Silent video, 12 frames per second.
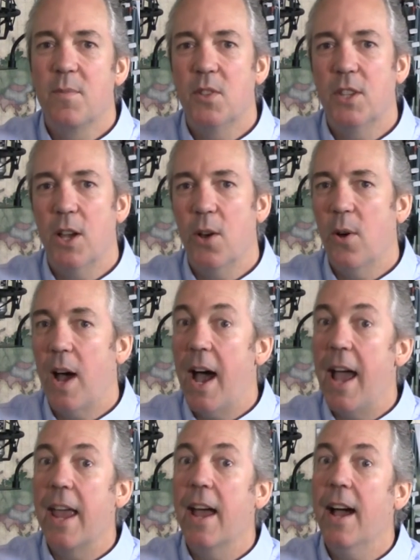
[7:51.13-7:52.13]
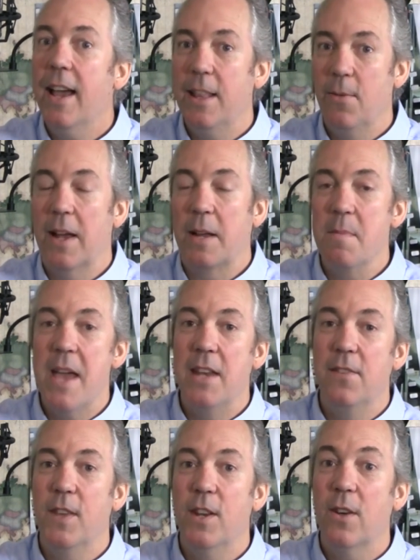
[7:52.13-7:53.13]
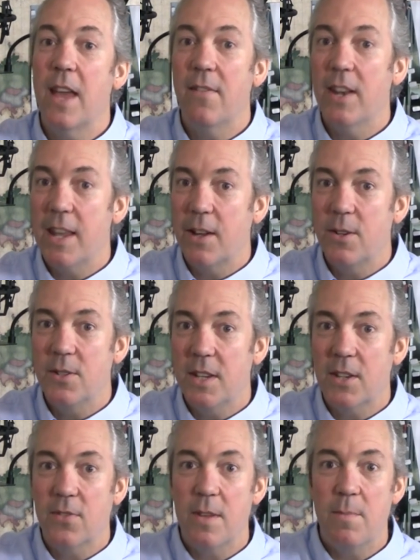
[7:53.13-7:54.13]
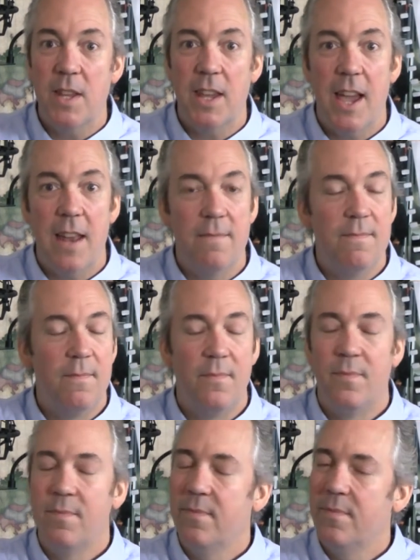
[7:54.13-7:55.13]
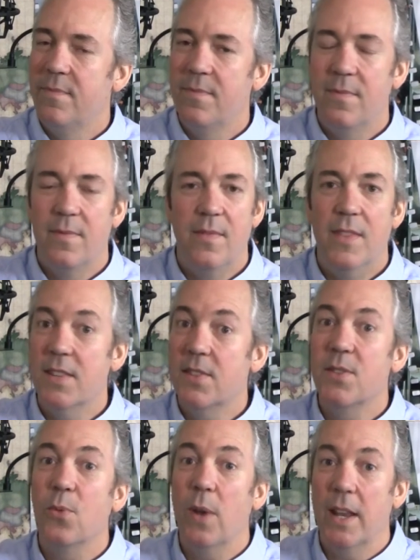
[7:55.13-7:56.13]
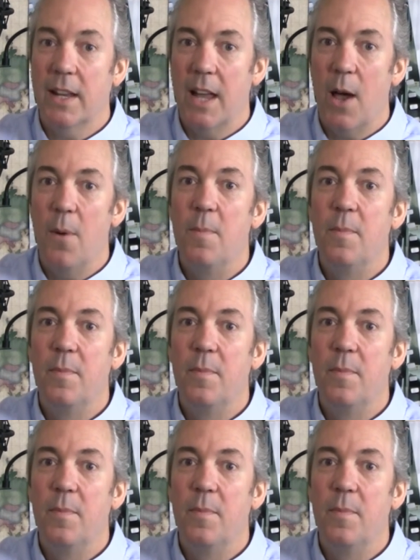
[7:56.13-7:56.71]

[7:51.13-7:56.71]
So I highly recommend, if you don't have any acoustic treatment yet, this is the way to go.